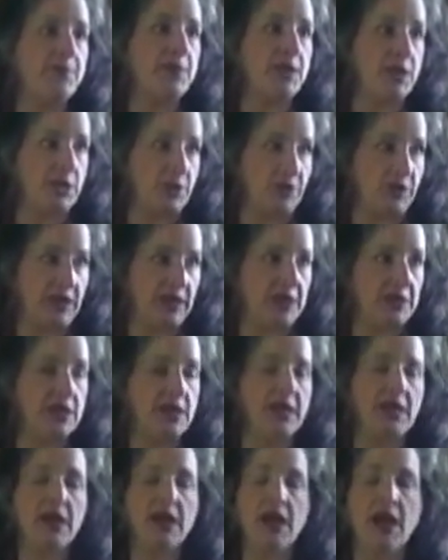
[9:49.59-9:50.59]
Period.
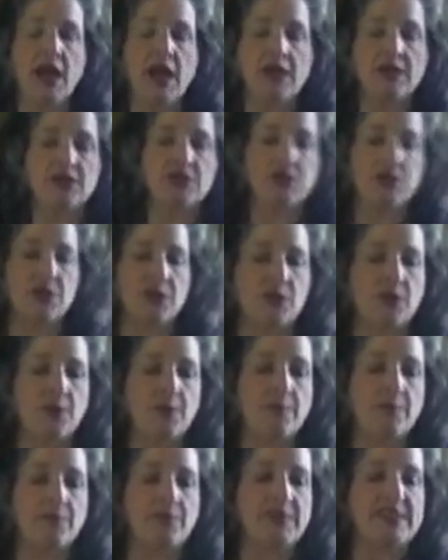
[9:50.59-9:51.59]
So
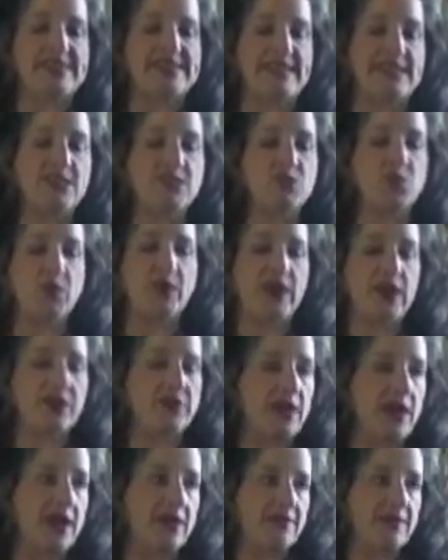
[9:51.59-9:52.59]
since we
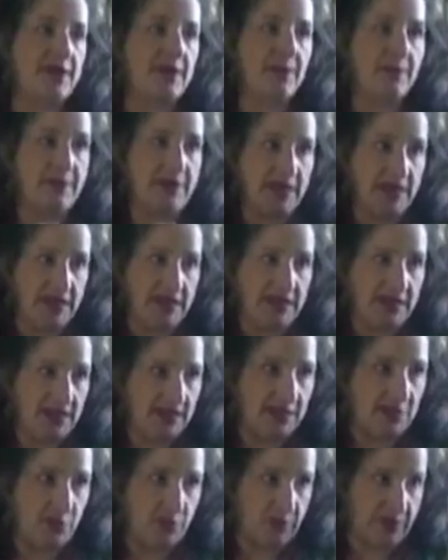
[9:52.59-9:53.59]
don't have him in
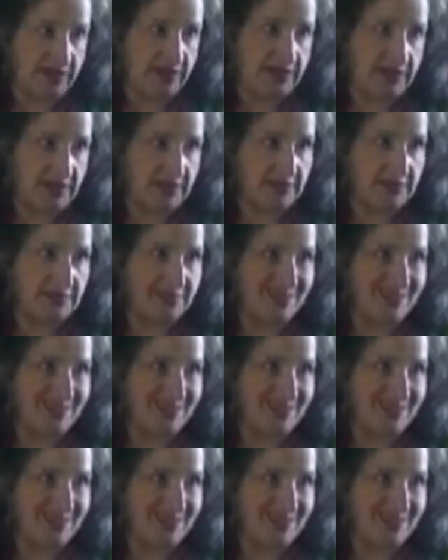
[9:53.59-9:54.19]
here with us,